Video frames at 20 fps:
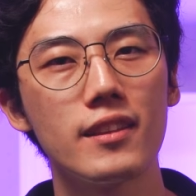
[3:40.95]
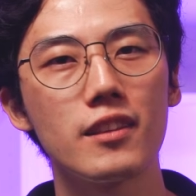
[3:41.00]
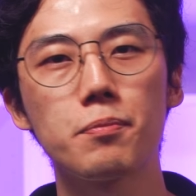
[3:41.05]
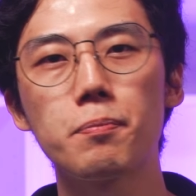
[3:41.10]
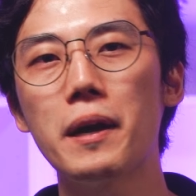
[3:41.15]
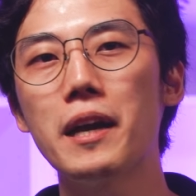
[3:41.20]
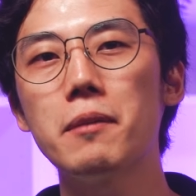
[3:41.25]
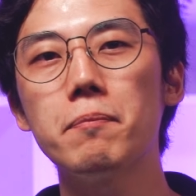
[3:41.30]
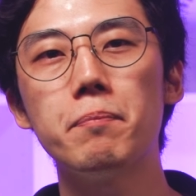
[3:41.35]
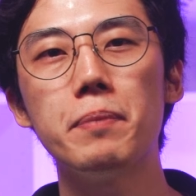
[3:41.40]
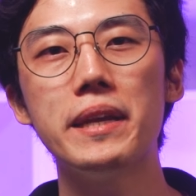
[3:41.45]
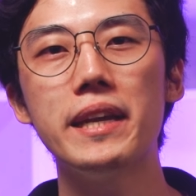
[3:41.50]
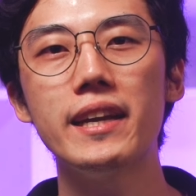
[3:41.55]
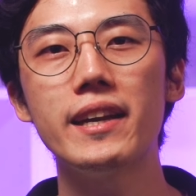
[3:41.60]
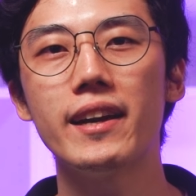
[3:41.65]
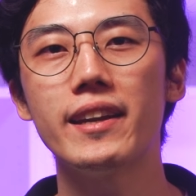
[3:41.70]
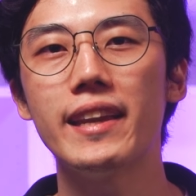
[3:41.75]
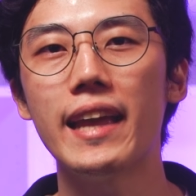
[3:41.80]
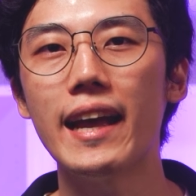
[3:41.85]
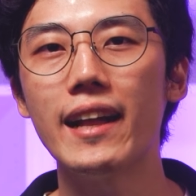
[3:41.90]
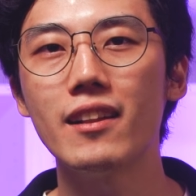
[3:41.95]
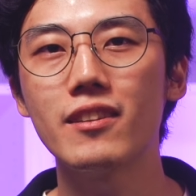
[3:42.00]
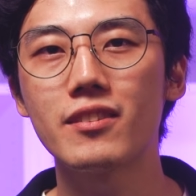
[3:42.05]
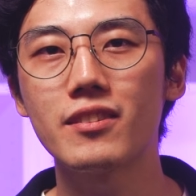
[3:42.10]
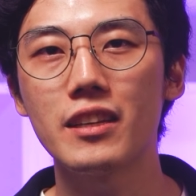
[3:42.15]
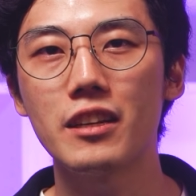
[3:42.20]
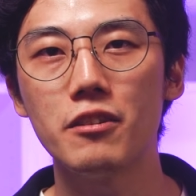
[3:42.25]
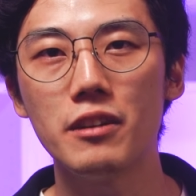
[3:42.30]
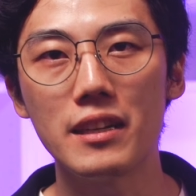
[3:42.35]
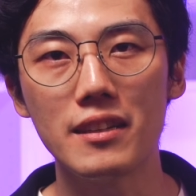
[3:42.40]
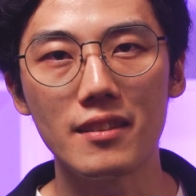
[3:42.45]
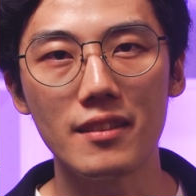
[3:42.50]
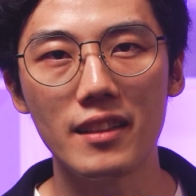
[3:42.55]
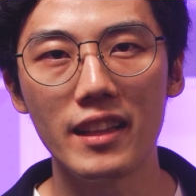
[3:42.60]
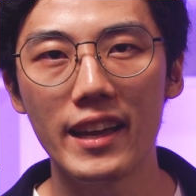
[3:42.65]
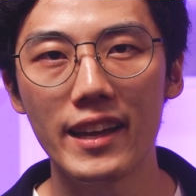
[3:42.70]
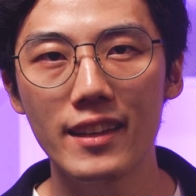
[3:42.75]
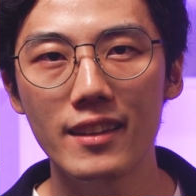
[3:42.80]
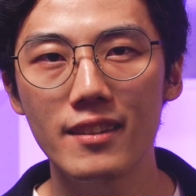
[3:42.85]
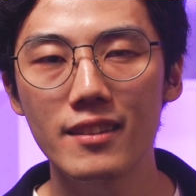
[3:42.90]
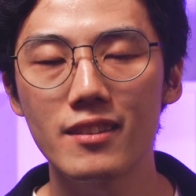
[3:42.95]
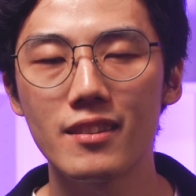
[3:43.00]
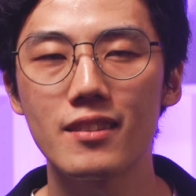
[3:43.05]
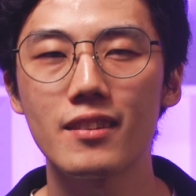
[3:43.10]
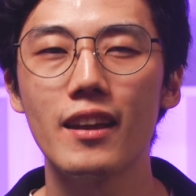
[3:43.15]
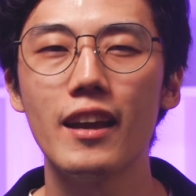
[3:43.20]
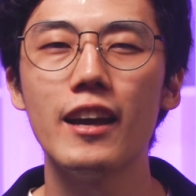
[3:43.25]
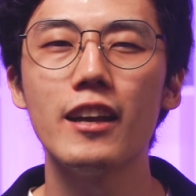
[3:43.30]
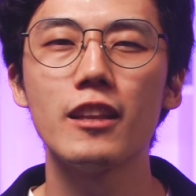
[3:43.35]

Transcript: Despite being an L-series lens,